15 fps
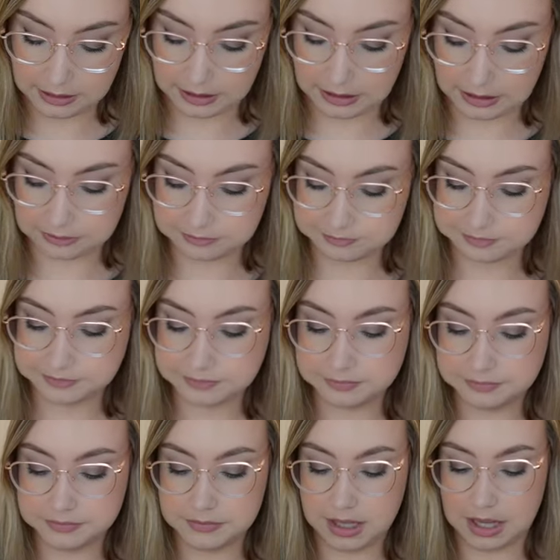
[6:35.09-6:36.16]
Um,
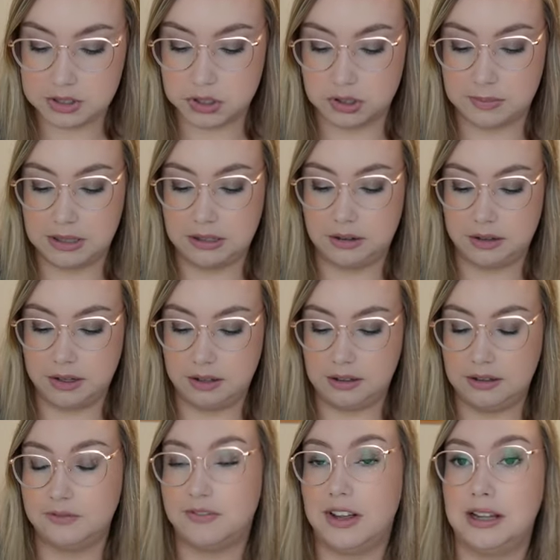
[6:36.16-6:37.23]
I took my L'Oreal
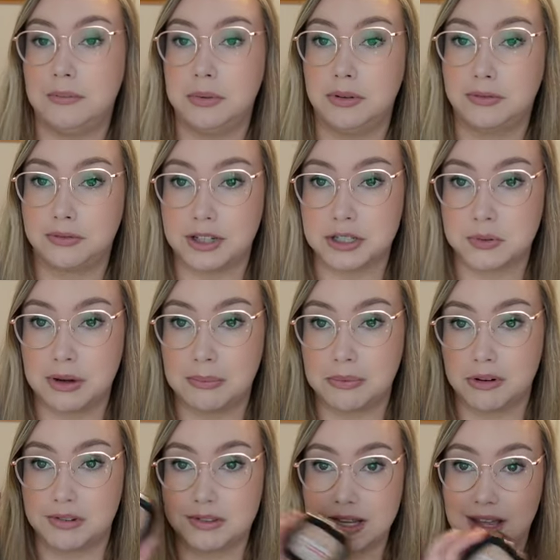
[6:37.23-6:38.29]
Infallible Fresh
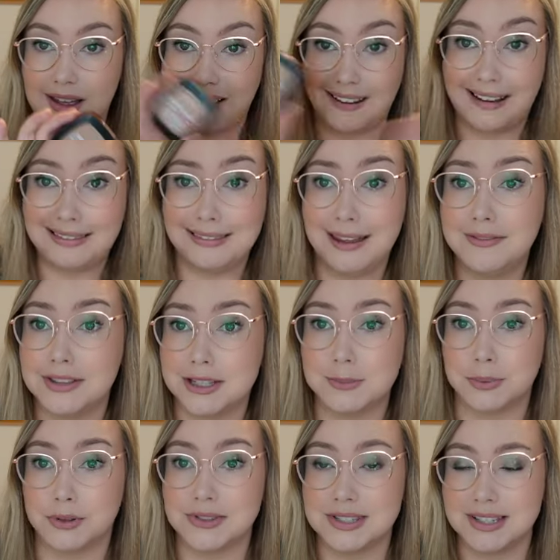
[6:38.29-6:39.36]
Bronzer. I love this
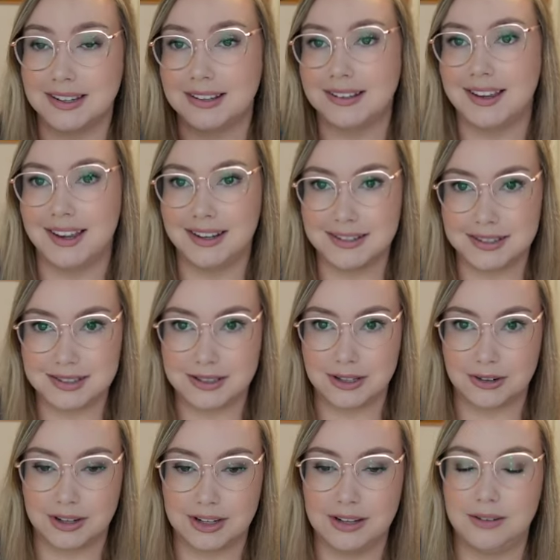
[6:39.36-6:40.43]
bronzer and it's
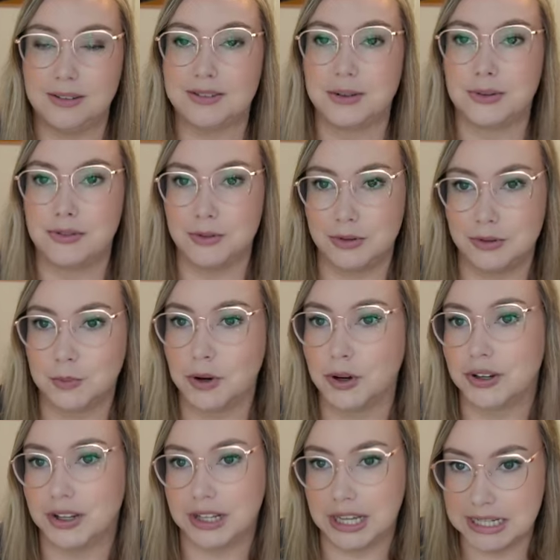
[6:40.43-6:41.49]
L'Oreal, so if it was
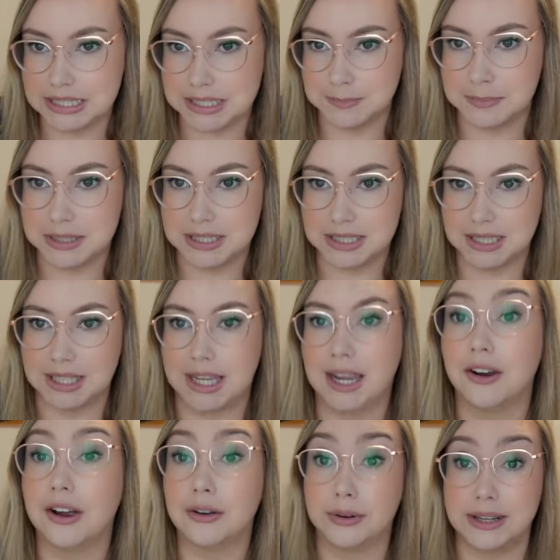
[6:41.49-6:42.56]
broken, I didn't particularly care.
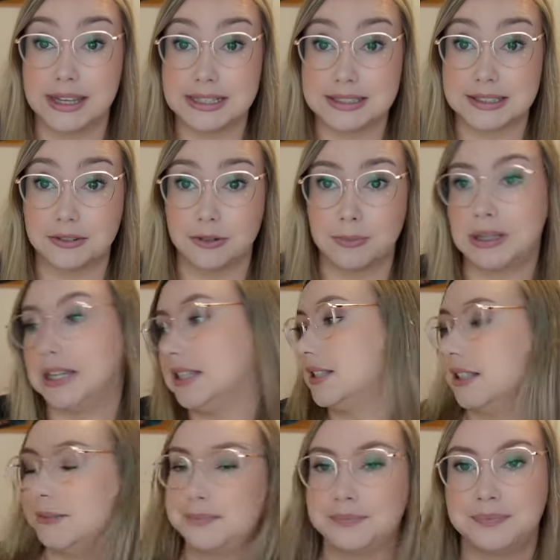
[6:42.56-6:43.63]
I could easily replace
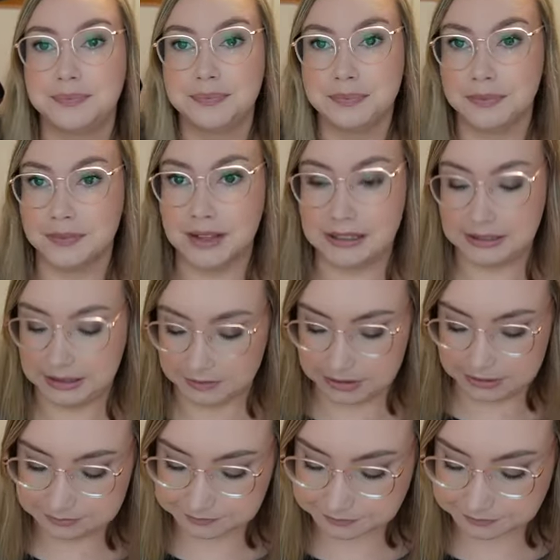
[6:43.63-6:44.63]
it. Love it.